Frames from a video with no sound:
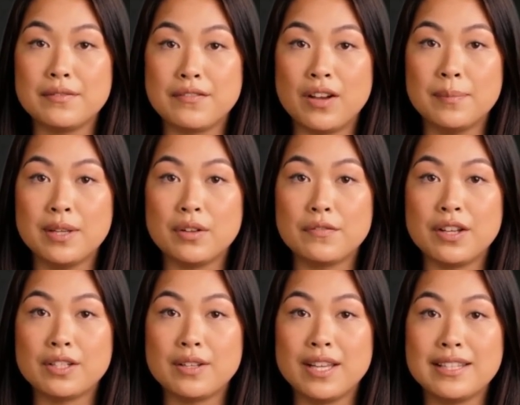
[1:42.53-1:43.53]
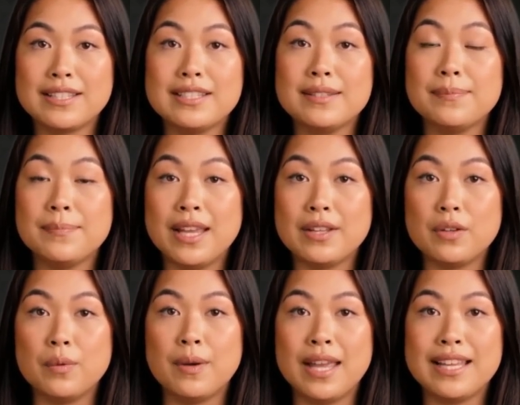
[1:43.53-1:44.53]
pharmacovigilance,
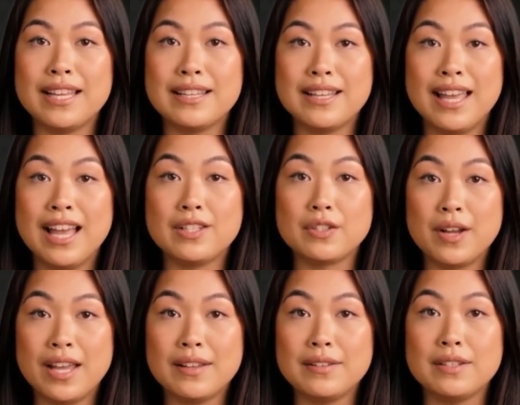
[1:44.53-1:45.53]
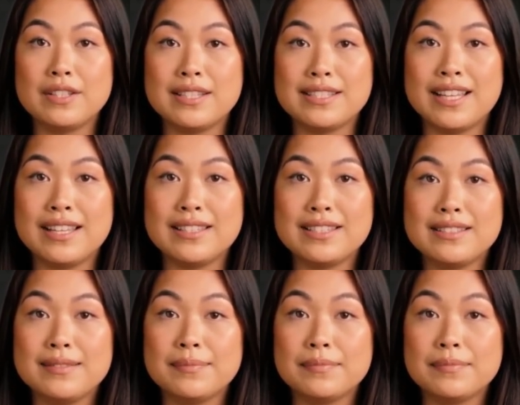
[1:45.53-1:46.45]
medical writing, and trial logistics.